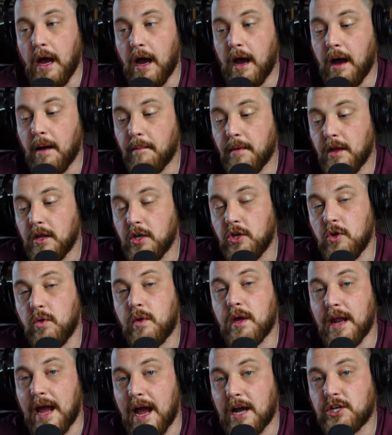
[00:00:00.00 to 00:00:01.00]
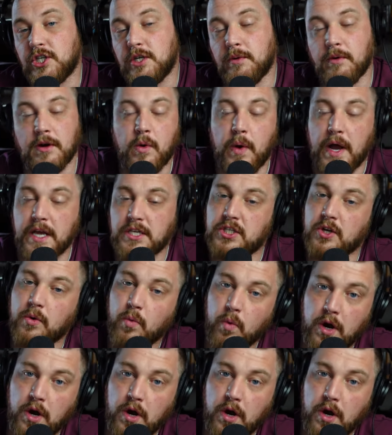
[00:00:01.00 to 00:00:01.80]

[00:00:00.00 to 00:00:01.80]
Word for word: um, you can actually request to